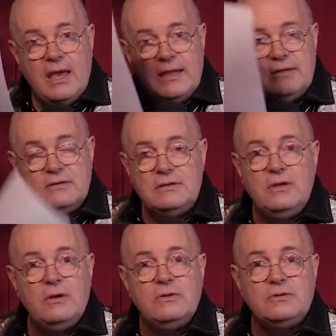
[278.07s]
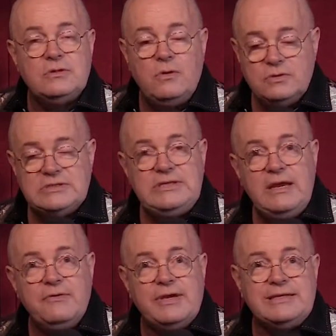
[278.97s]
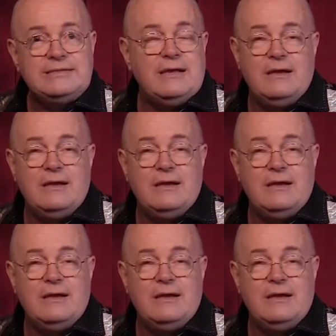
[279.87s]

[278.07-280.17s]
And there's a whole series